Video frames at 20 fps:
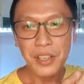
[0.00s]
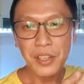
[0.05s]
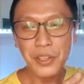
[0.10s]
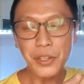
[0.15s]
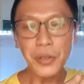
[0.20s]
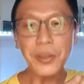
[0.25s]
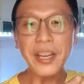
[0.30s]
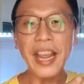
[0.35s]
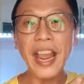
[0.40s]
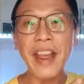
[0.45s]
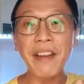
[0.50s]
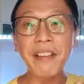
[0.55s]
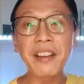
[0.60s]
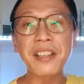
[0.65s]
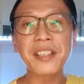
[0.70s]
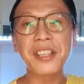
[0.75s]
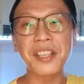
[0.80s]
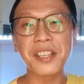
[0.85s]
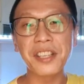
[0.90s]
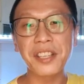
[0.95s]
So
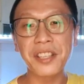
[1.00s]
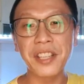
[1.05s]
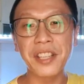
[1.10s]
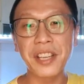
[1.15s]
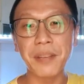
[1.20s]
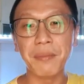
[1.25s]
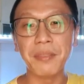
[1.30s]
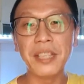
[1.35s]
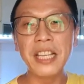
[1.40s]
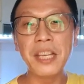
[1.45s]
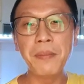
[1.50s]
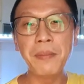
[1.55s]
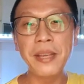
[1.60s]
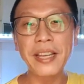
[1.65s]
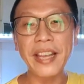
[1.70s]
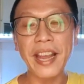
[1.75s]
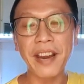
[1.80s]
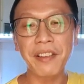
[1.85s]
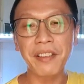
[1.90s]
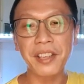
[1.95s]
carrots is its name,
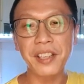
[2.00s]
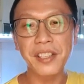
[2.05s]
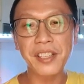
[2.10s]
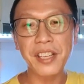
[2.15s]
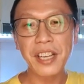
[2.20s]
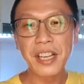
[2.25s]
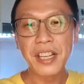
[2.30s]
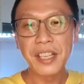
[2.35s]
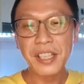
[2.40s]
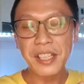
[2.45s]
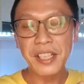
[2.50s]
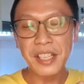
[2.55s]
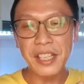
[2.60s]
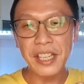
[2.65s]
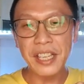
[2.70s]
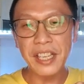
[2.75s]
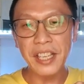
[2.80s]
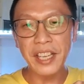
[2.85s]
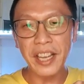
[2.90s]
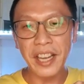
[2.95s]
Libbey carrots.
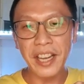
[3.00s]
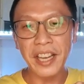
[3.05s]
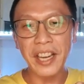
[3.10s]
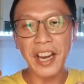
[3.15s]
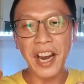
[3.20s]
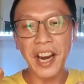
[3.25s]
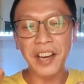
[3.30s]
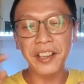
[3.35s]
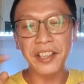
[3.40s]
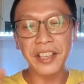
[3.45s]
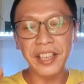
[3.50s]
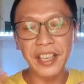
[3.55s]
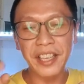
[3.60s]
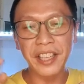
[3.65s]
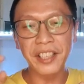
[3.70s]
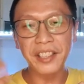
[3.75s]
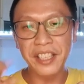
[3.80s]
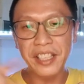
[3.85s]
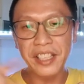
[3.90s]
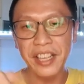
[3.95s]

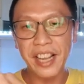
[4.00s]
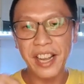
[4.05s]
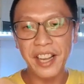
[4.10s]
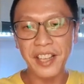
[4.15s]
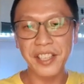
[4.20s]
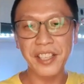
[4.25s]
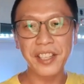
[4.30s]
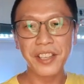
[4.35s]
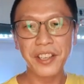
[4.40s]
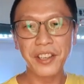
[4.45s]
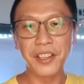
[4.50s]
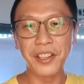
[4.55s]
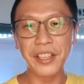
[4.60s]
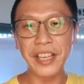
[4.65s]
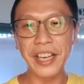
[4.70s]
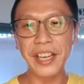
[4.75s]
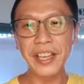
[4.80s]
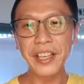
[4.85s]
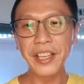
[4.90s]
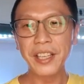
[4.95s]
C-A-R-A-T-S,
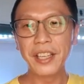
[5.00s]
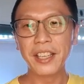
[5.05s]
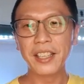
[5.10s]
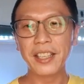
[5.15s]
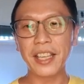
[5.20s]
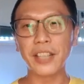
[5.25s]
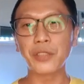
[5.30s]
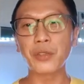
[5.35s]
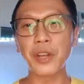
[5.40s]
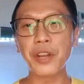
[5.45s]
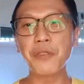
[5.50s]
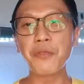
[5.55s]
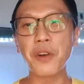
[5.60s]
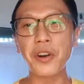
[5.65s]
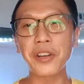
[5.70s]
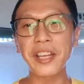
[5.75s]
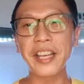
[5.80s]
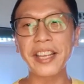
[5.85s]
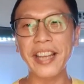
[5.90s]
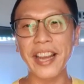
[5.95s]
okay? Like
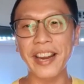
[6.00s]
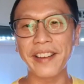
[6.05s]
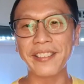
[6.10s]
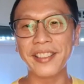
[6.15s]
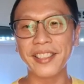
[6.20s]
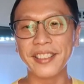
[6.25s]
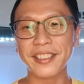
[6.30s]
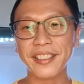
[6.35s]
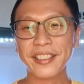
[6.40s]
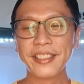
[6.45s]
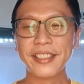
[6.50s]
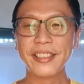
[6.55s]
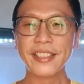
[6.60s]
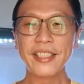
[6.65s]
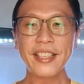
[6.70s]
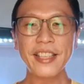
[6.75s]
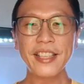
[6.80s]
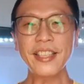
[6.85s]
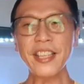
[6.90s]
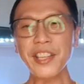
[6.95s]
24K carat.
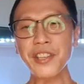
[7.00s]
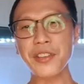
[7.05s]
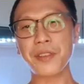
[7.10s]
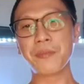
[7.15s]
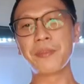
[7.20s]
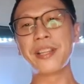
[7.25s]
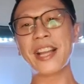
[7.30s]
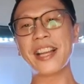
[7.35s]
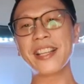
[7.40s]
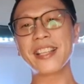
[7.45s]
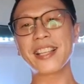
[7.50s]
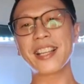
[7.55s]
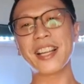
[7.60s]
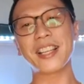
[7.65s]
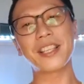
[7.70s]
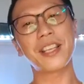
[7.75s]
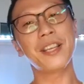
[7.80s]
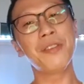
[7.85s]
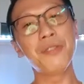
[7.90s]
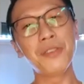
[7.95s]
Such a nice
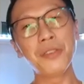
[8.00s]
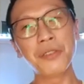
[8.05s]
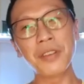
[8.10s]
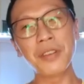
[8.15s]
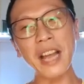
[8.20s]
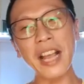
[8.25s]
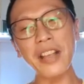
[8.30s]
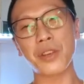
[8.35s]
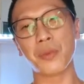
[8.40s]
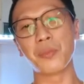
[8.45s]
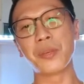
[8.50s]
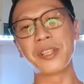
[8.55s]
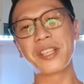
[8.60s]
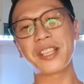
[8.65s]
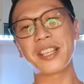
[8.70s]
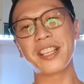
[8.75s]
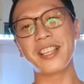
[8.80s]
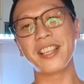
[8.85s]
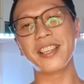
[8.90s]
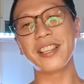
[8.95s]
glass. If you like your
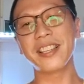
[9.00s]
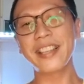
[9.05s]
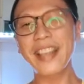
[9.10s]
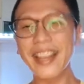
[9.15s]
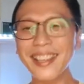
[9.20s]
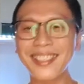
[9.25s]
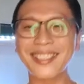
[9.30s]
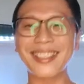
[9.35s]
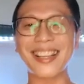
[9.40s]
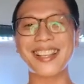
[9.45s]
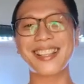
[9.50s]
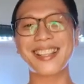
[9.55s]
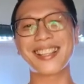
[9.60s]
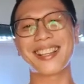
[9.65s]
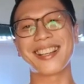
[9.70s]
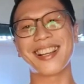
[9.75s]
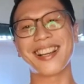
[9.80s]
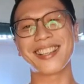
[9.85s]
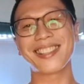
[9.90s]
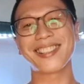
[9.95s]
whiskey, get a nice
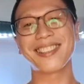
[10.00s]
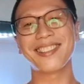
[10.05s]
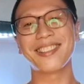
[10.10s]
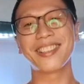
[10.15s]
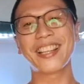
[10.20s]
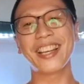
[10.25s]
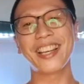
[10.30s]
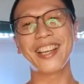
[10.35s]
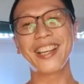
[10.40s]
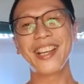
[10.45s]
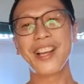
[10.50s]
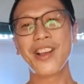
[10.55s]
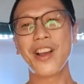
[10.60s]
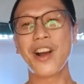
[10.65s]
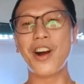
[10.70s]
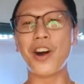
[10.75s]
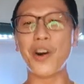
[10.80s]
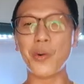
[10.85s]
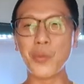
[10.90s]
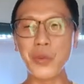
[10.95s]
glass, okay?
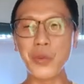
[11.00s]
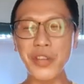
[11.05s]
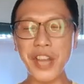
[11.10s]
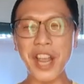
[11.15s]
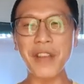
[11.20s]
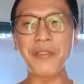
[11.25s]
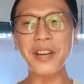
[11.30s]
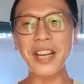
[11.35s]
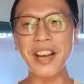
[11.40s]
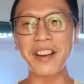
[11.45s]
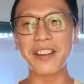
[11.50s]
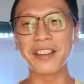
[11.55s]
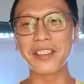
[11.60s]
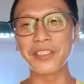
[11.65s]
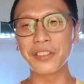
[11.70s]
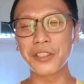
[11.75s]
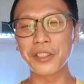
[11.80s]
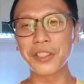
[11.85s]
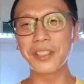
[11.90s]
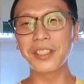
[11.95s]
Or whichever kind
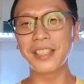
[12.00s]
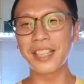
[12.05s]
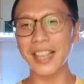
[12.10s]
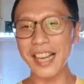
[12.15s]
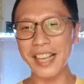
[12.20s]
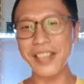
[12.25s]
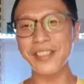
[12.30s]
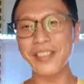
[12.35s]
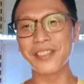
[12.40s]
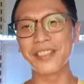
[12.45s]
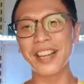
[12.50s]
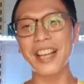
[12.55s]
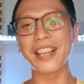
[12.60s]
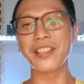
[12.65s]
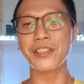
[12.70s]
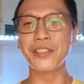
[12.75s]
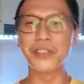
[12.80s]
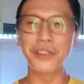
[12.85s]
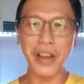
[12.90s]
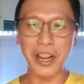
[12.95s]
of glass you
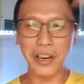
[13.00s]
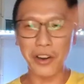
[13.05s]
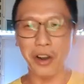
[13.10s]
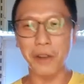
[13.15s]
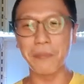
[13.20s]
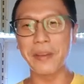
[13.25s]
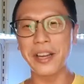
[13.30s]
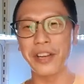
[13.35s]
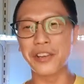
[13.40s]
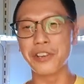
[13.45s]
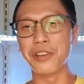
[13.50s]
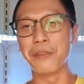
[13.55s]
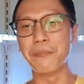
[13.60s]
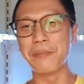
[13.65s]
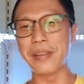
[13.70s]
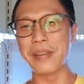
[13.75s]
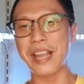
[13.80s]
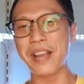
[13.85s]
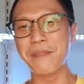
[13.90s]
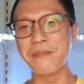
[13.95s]
like, you go and comment or you
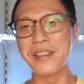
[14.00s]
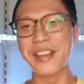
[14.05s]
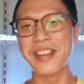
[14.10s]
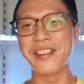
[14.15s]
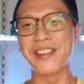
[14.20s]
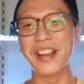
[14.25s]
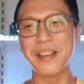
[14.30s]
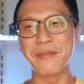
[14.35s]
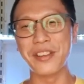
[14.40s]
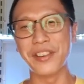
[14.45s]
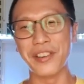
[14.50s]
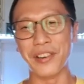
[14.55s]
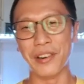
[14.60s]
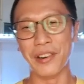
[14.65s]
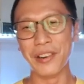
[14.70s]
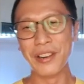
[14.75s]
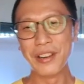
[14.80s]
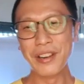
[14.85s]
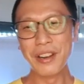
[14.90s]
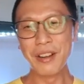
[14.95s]
PM me, you let me
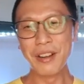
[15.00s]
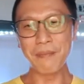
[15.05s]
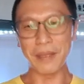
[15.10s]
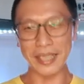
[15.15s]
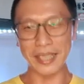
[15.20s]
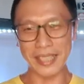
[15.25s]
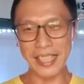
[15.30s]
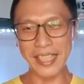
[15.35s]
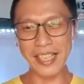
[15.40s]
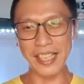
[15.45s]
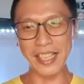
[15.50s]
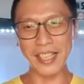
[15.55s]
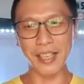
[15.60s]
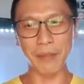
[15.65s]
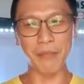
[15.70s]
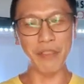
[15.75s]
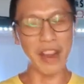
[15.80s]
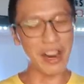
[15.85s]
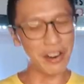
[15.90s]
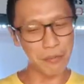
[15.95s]
know. But this is
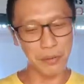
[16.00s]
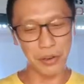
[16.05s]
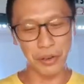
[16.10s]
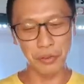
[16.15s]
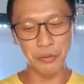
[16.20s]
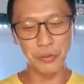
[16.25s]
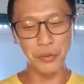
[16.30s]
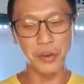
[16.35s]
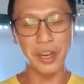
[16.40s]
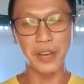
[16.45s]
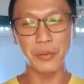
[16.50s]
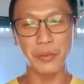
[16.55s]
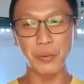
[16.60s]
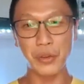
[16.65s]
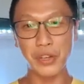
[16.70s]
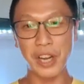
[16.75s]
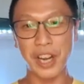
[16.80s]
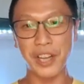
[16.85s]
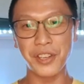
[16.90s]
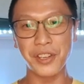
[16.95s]
a very beautiful one,
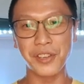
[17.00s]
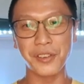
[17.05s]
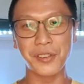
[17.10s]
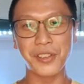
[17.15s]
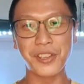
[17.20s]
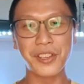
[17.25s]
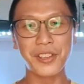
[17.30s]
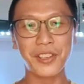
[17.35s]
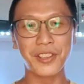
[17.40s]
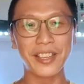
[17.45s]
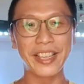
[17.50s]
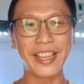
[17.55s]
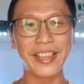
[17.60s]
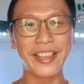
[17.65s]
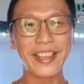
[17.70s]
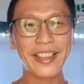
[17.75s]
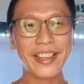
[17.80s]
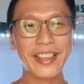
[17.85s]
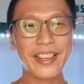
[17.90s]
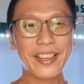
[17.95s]
which I use,
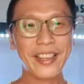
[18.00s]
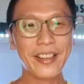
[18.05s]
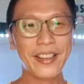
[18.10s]
okay?